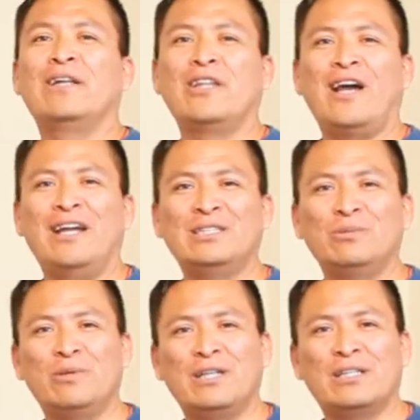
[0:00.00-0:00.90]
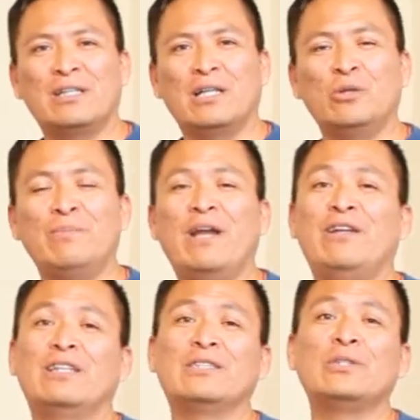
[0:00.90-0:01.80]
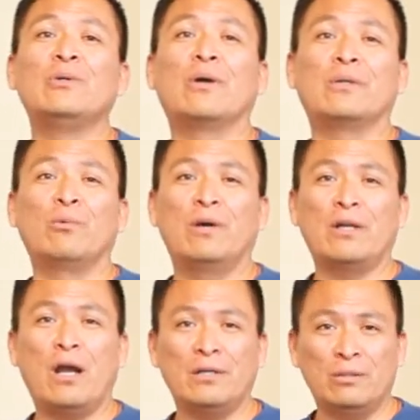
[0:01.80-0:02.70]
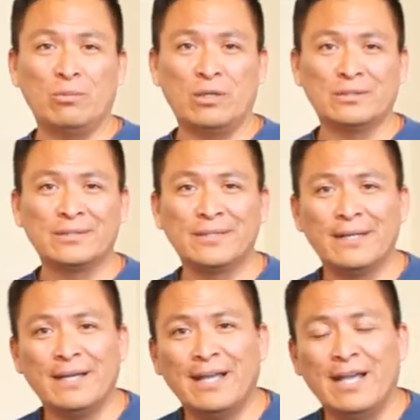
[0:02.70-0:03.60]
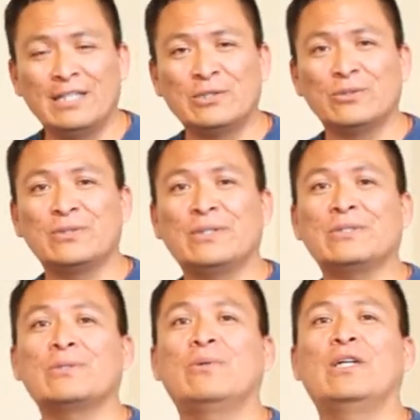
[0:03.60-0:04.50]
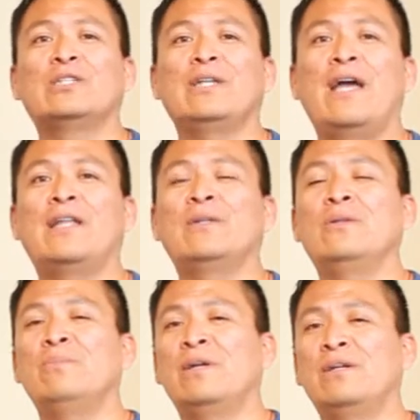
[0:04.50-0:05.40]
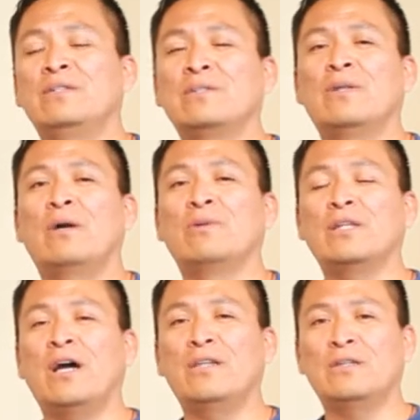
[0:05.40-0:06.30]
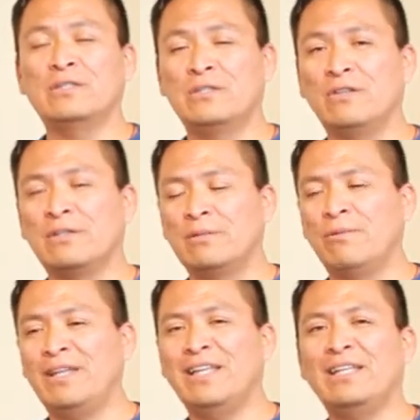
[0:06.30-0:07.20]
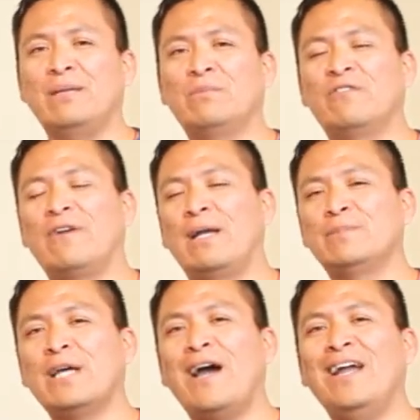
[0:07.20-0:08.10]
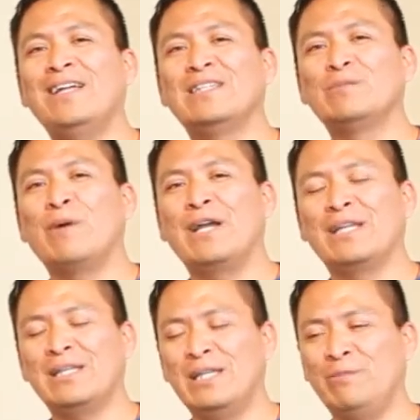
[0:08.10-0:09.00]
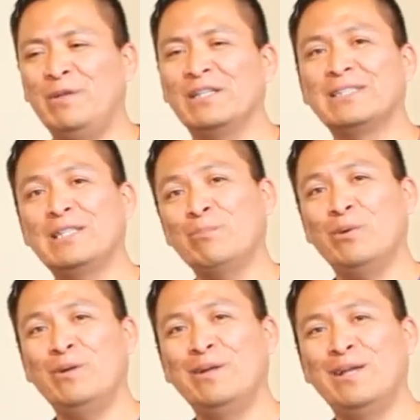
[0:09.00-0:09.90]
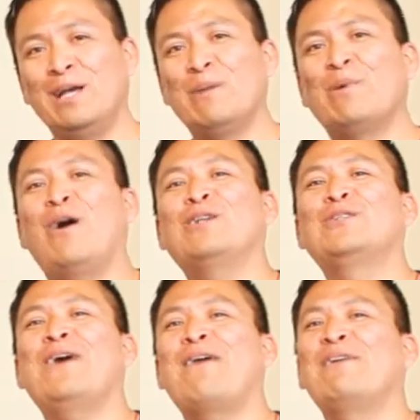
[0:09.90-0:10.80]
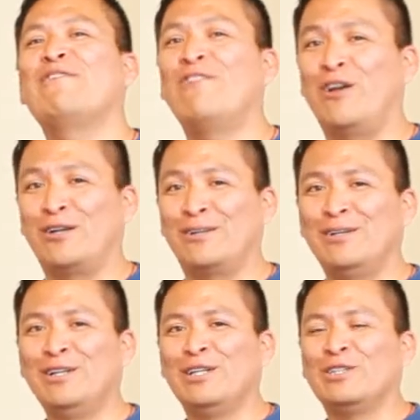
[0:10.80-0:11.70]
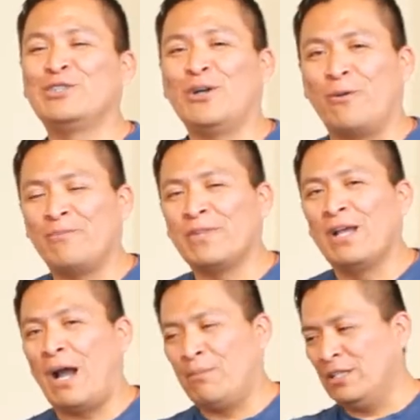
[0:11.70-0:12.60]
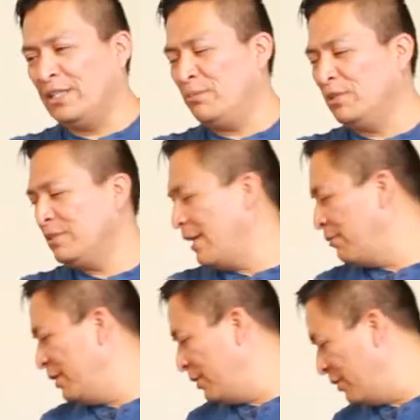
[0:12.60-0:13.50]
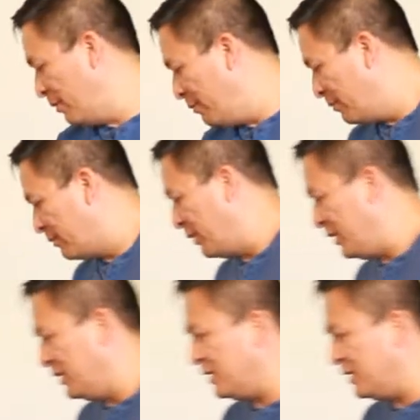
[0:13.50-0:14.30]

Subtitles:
aligned with the Lemurians, who are the one-hearted ones. And so Sasquatch and the Lemurians, along with others, the way they keep their vibes high is by keeping it simple, but also having fun. So I'm going to demonstrate with you with